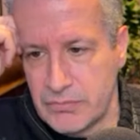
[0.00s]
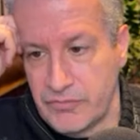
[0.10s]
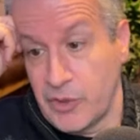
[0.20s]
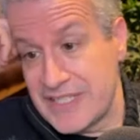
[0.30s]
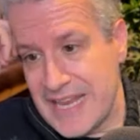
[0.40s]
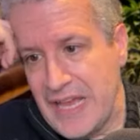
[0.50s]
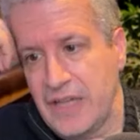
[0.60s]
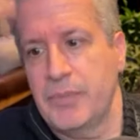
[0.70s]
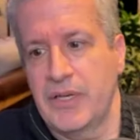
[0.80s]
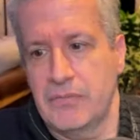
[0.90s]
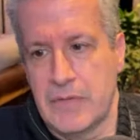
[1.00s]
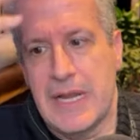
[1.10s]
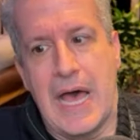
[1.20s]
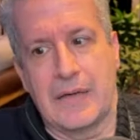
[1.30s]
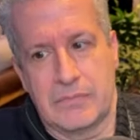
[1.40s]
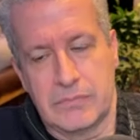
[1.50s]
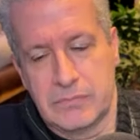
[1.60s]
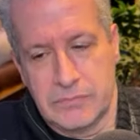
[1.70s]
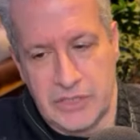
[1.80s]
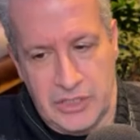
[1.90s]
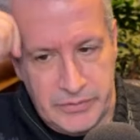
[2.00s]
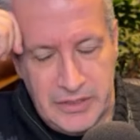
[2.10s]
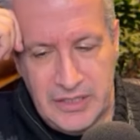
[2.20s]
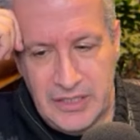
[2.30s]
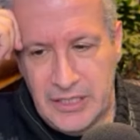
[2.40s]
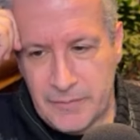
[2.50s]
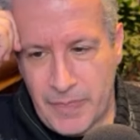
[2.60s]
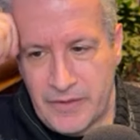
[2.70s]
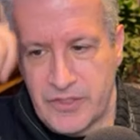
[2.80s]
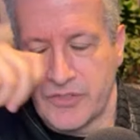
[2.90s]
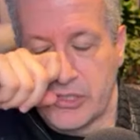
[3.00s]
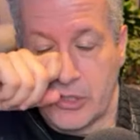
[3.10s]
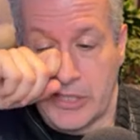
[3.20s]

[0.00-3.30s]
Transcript: Very sad, but not, doesn't